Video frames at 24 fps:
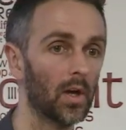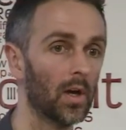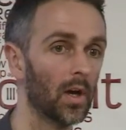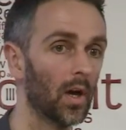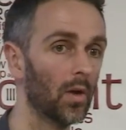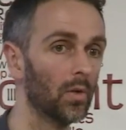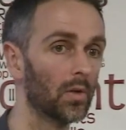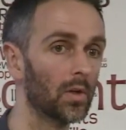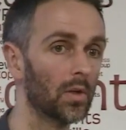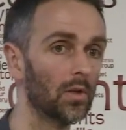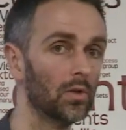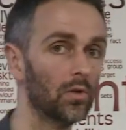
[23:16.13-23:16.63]

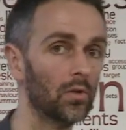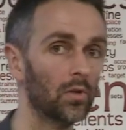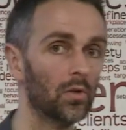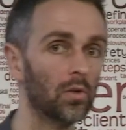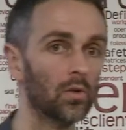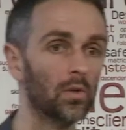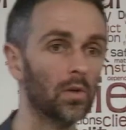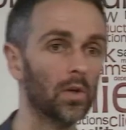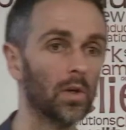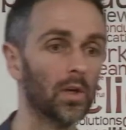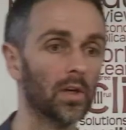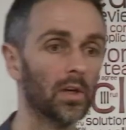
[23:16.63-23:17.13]
How can
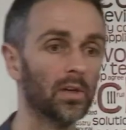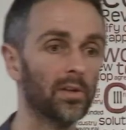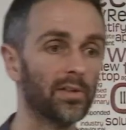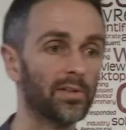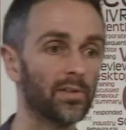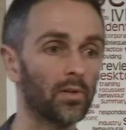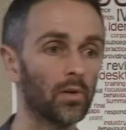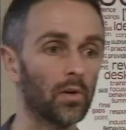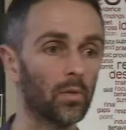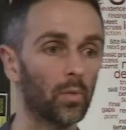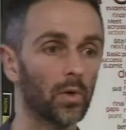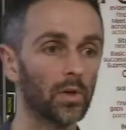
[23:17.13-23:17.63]
you
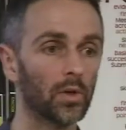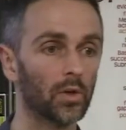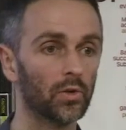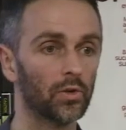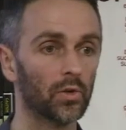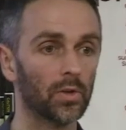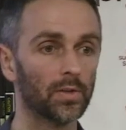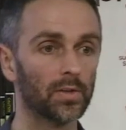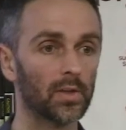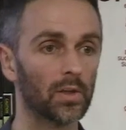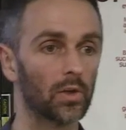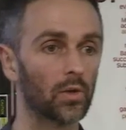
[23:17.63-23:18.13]
ensure where you're
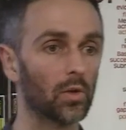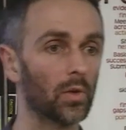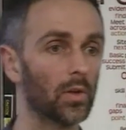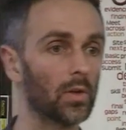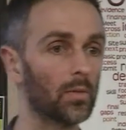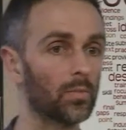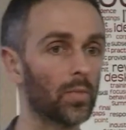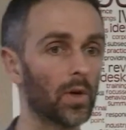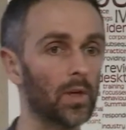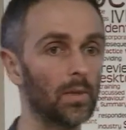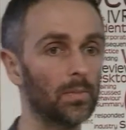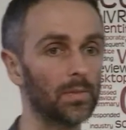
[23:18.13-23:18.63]
jointing
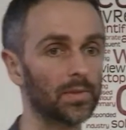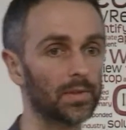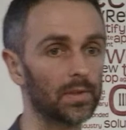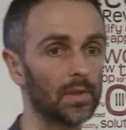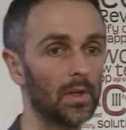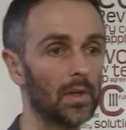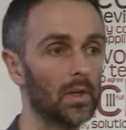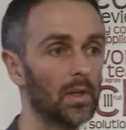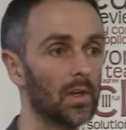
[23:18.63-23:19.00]
cooling pipes